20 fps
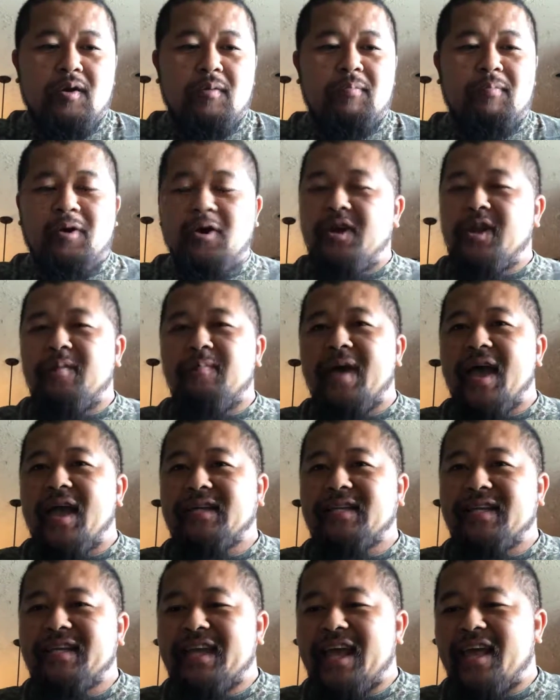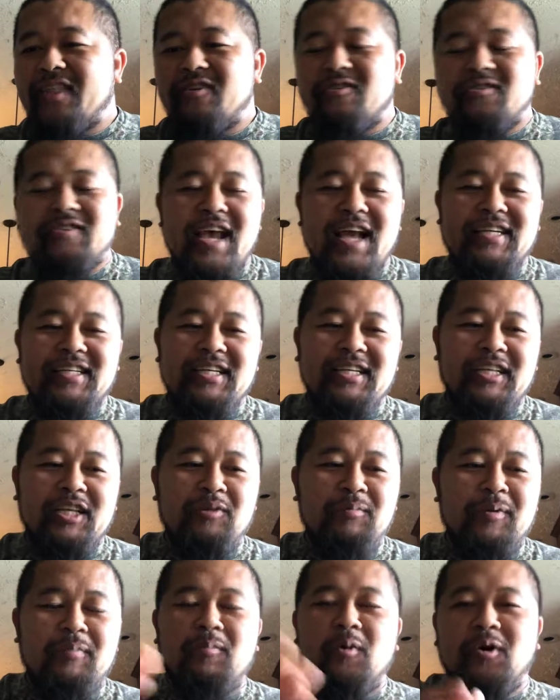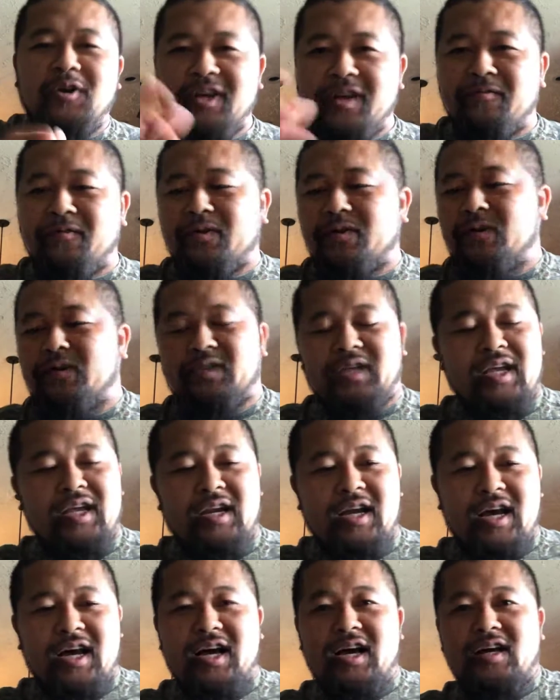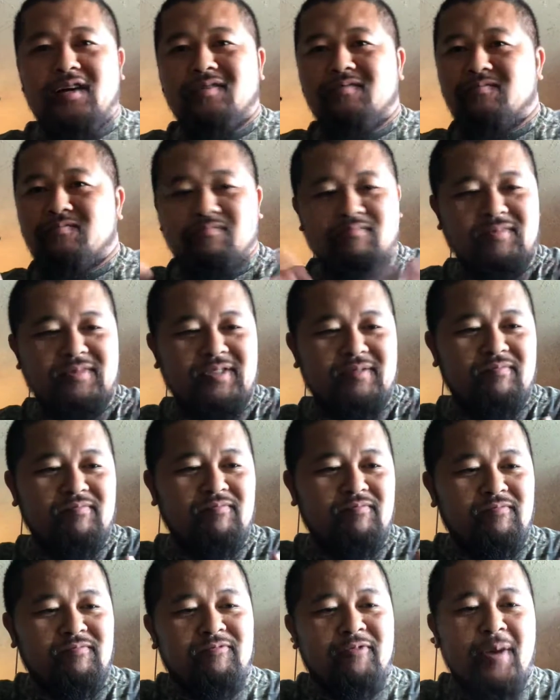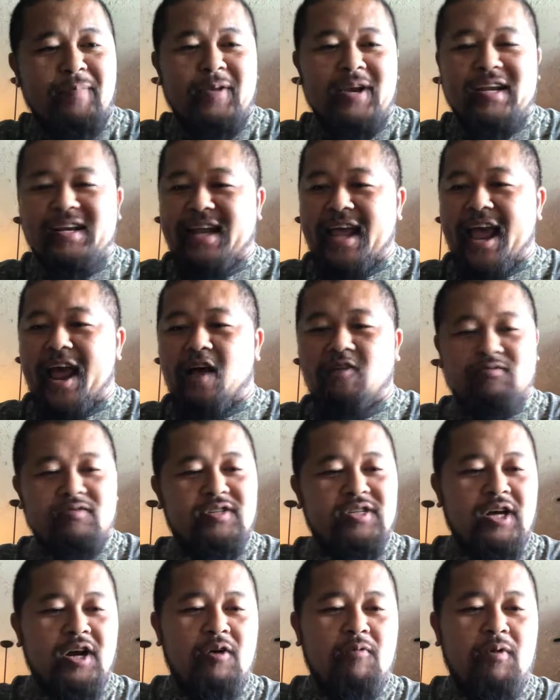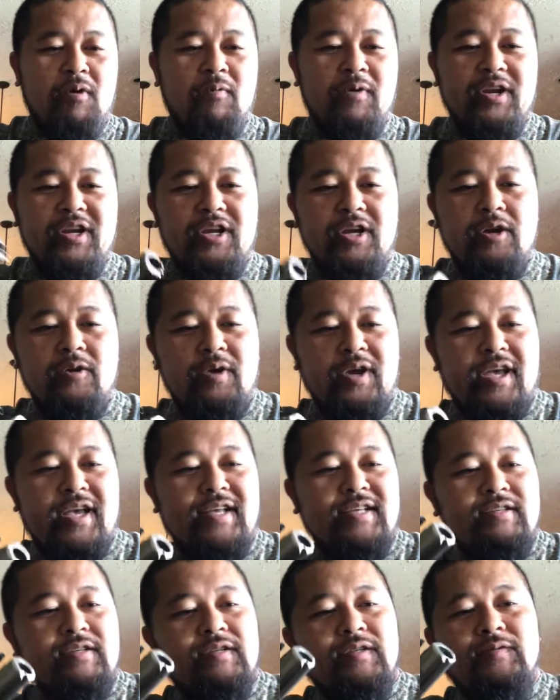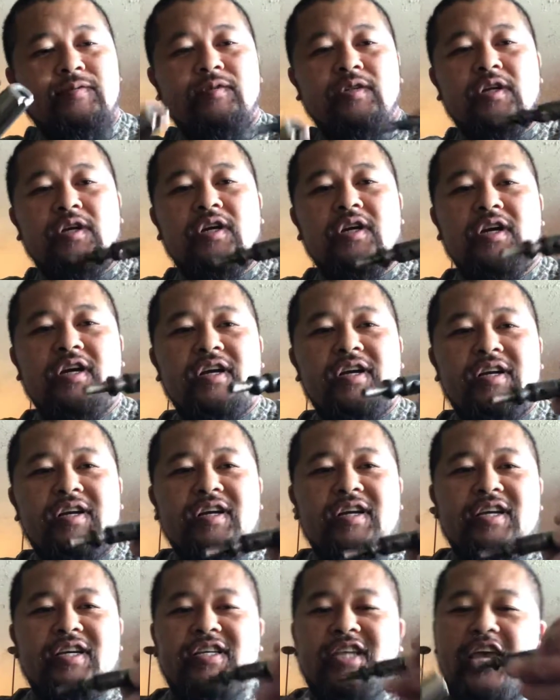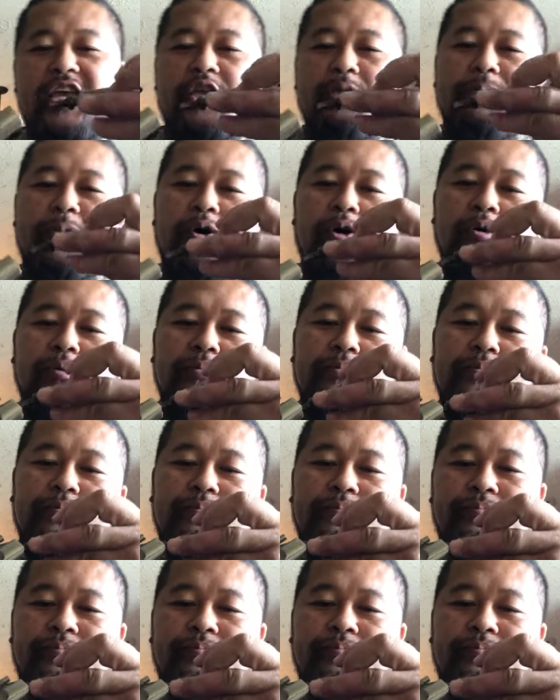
Putting it back together is actually a little bit more difficult than ripping it down. So what we do is, you take your bolt,